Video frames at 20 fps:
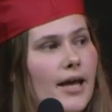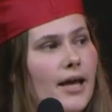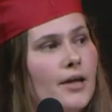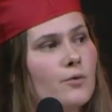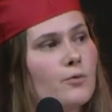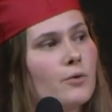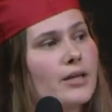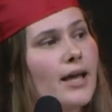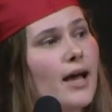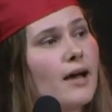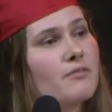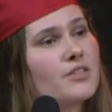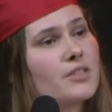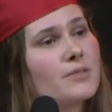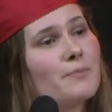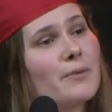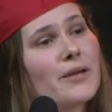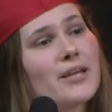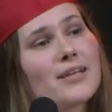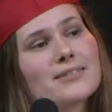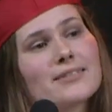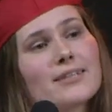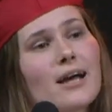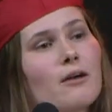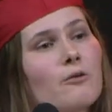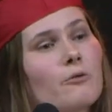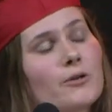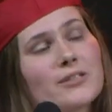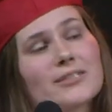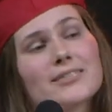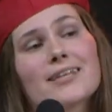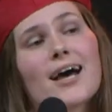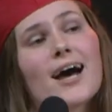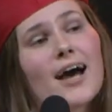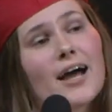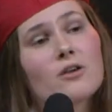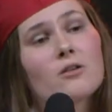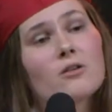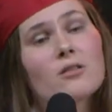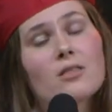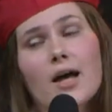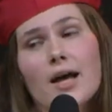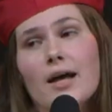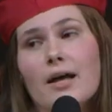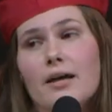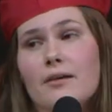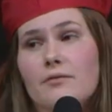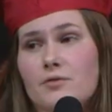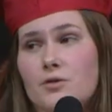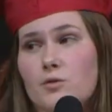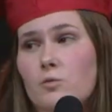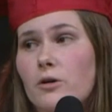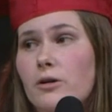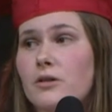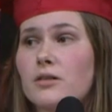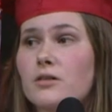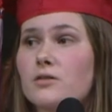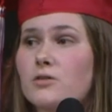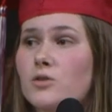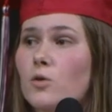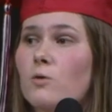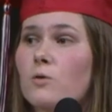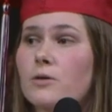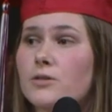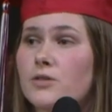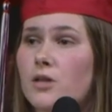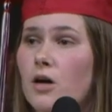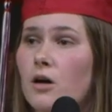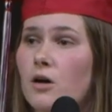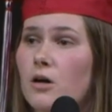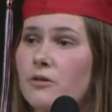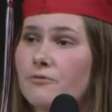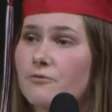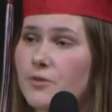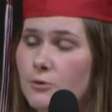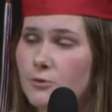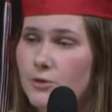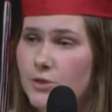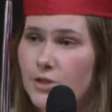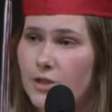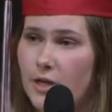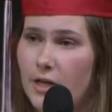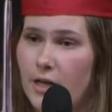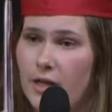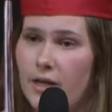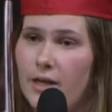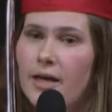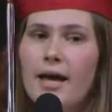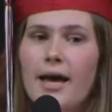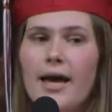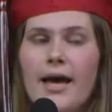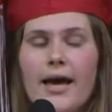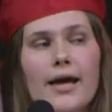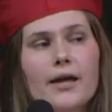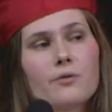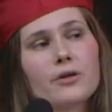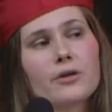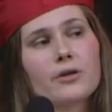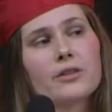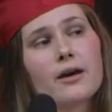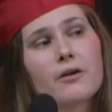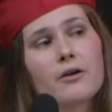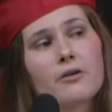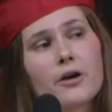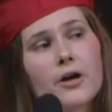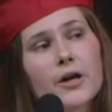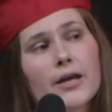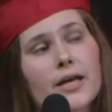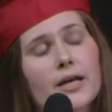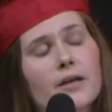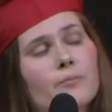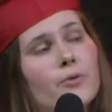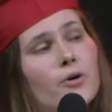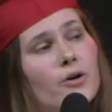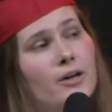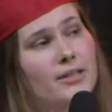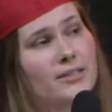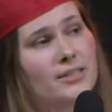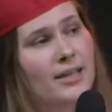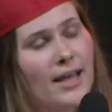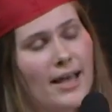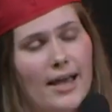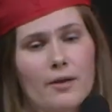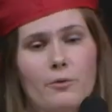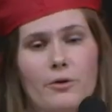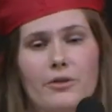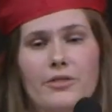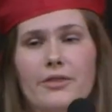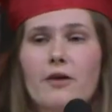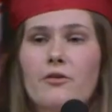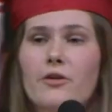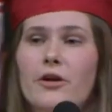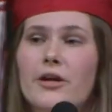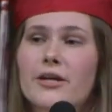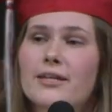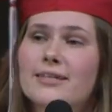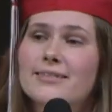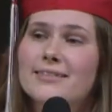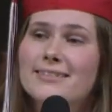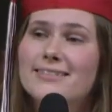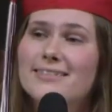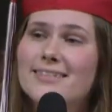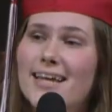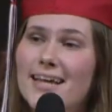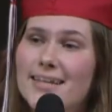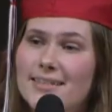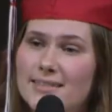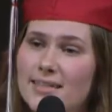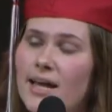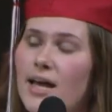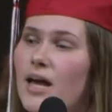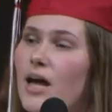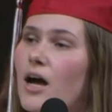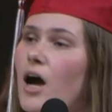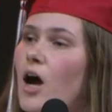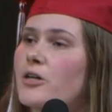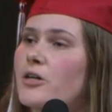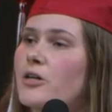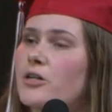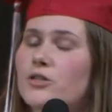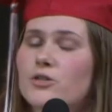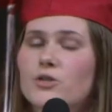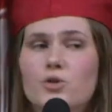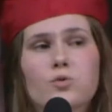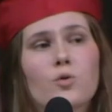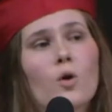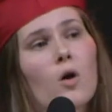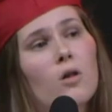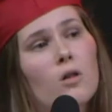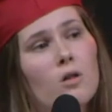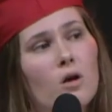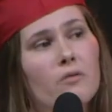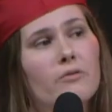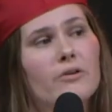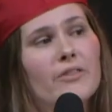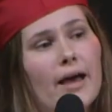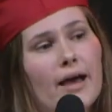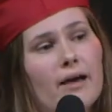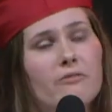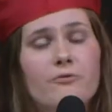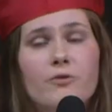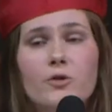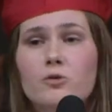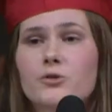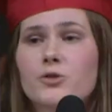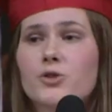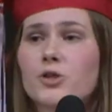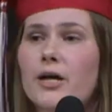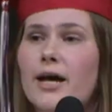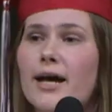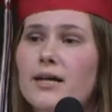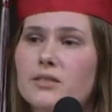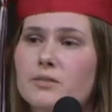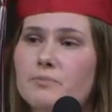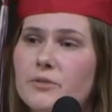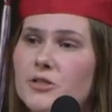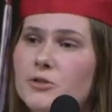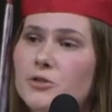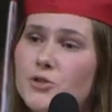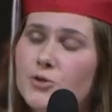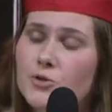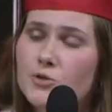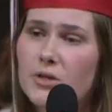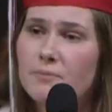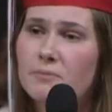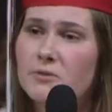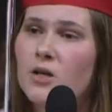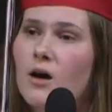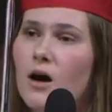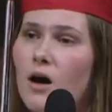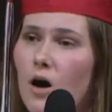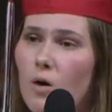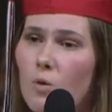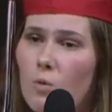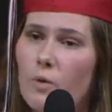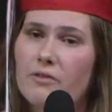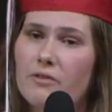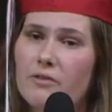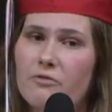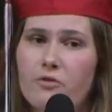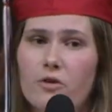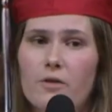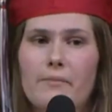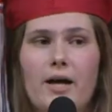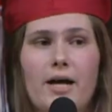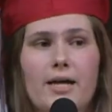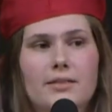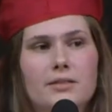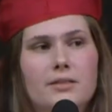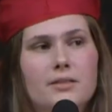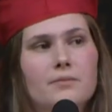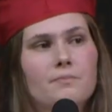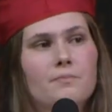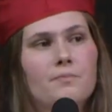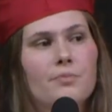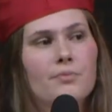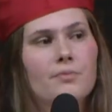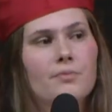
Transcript: And we have spent our entire lives working towards our future. And without our input and without our consent, our control over that future has been stripped away from us.